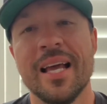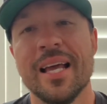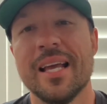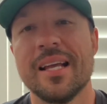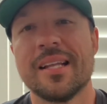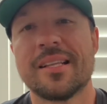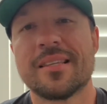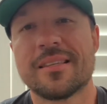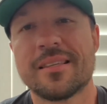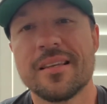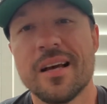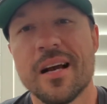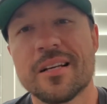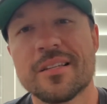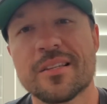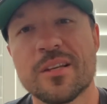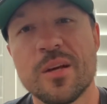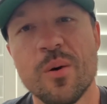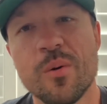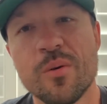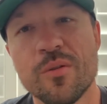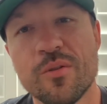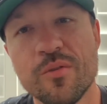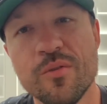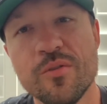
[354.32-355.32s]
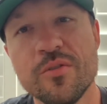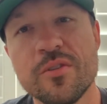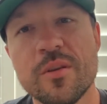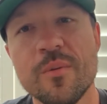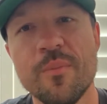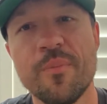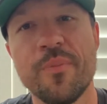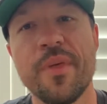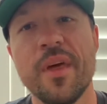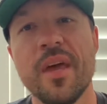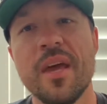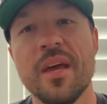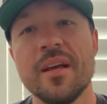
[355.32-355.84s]
It sucks going through some
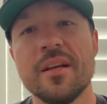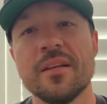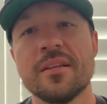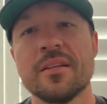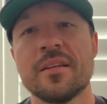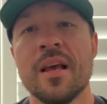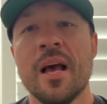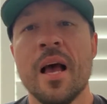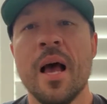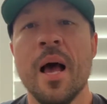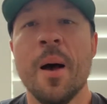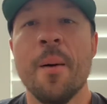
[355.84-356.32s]
things,